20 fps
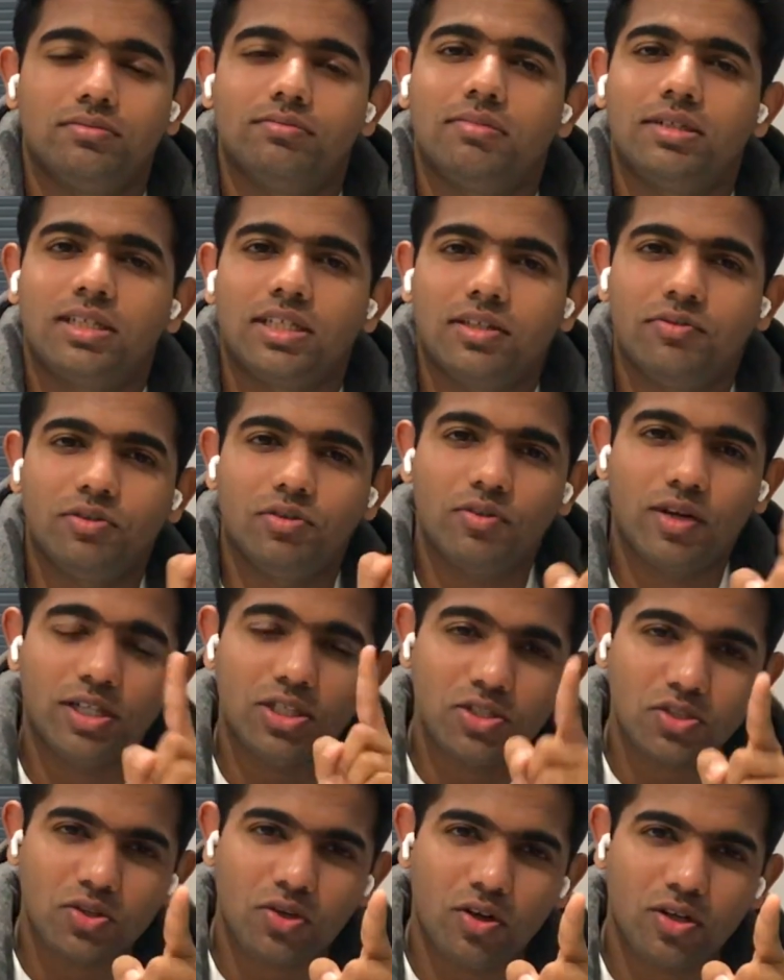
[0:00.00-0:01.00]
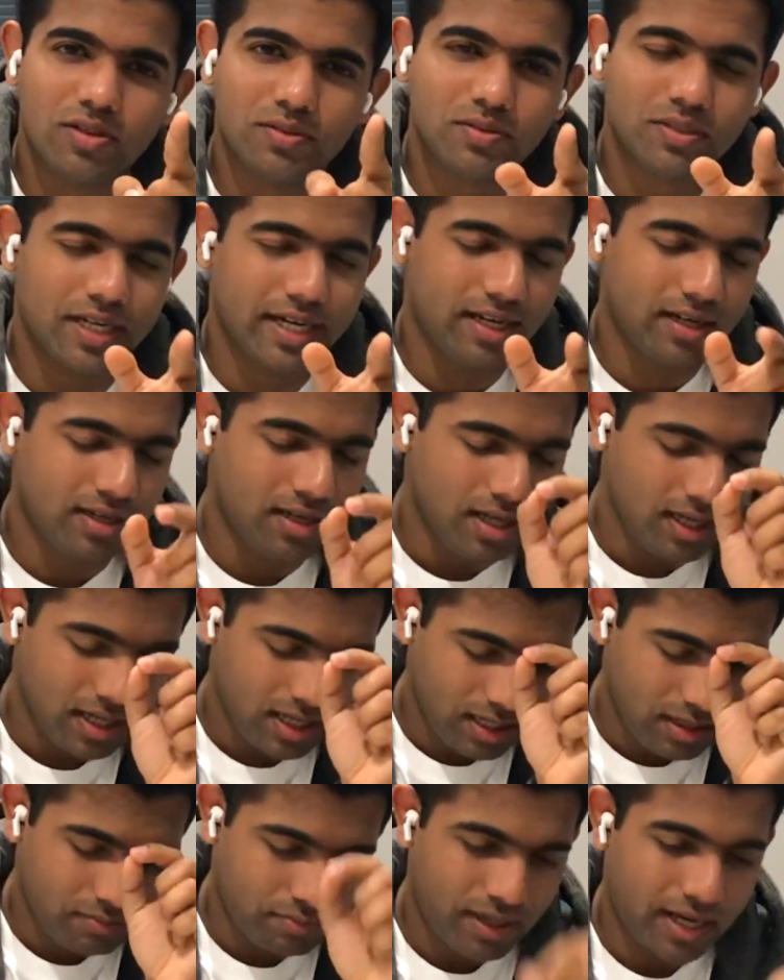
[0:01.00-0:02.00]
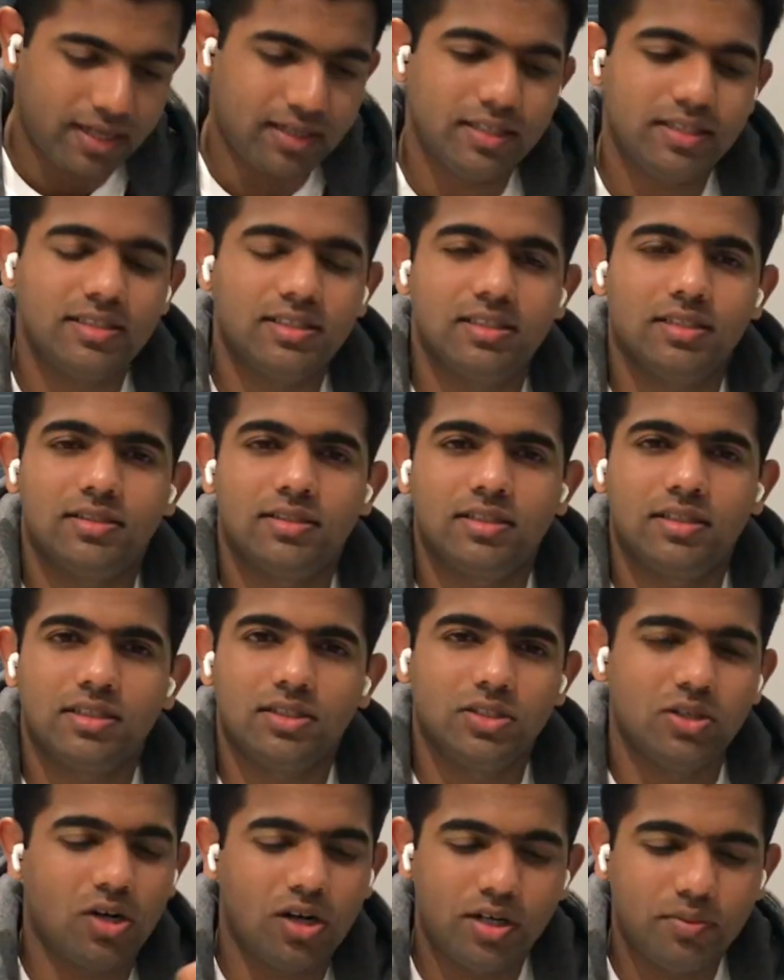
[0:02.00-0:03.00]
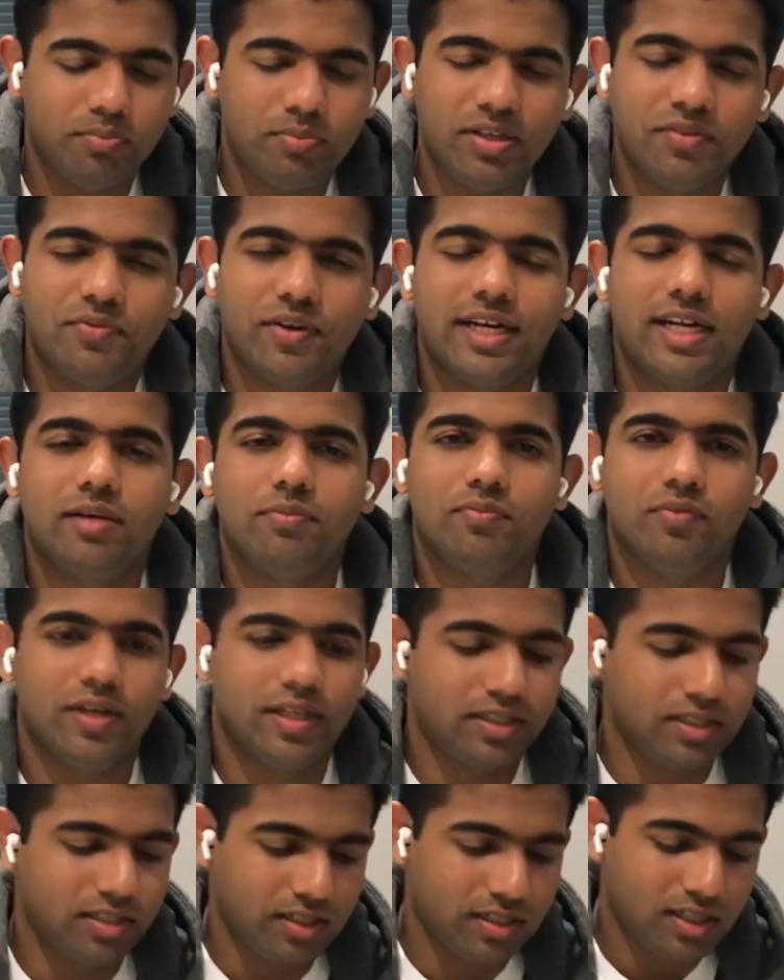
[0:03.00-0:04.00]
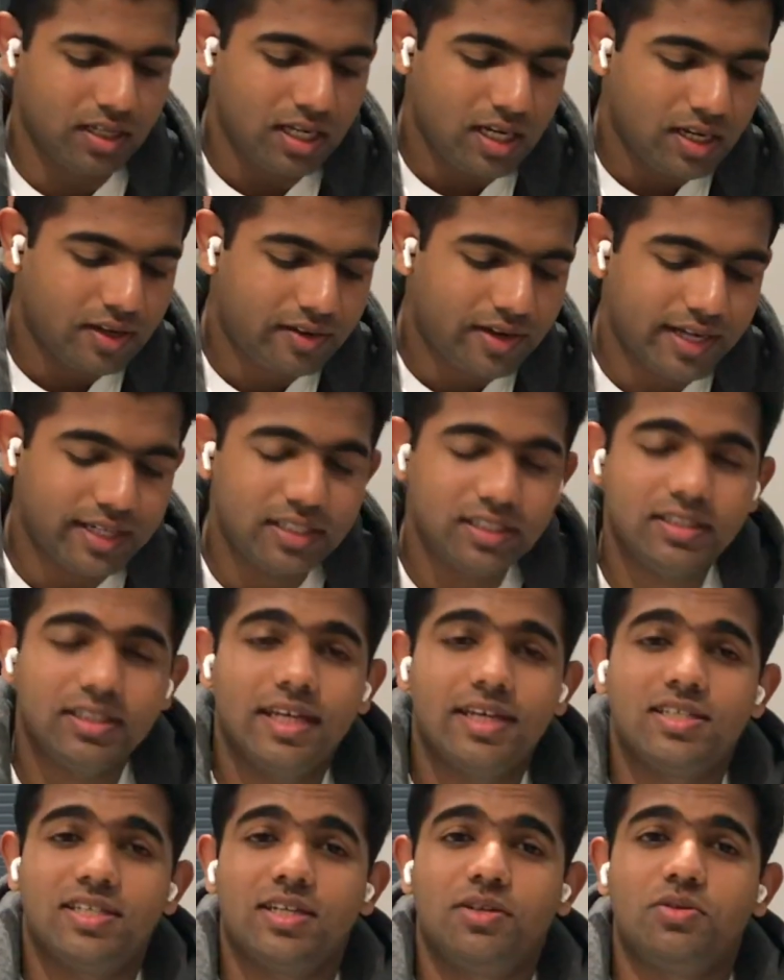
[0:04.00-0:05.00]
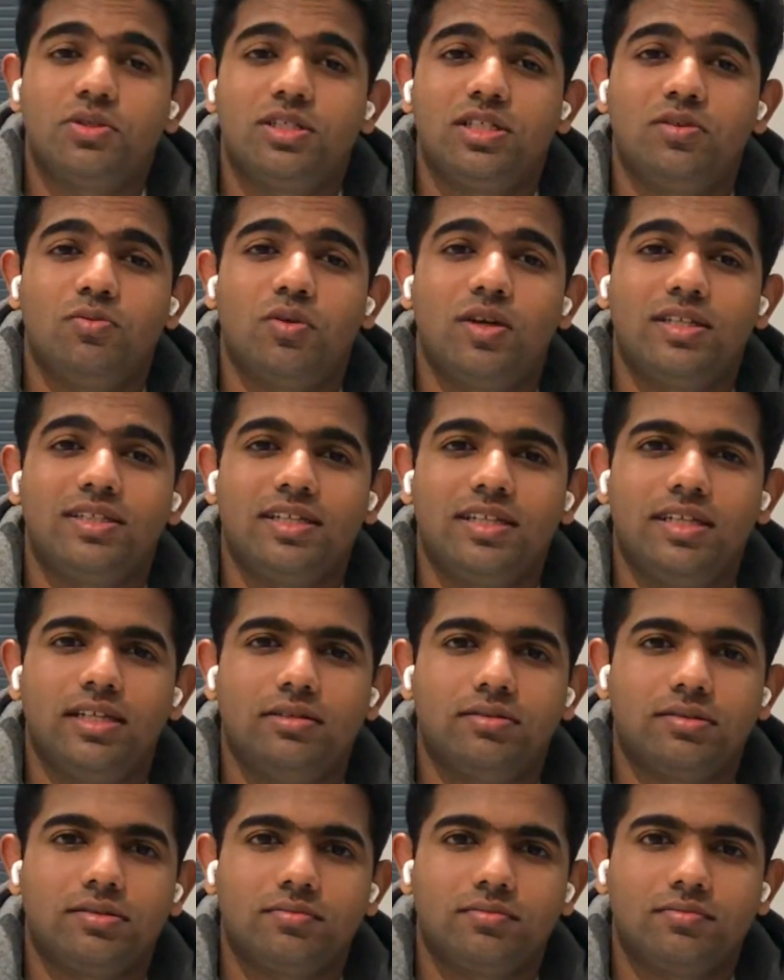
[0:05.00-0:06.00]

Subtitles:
But if you want to score well, practice it. Don't be fed up with writing the essay question once again.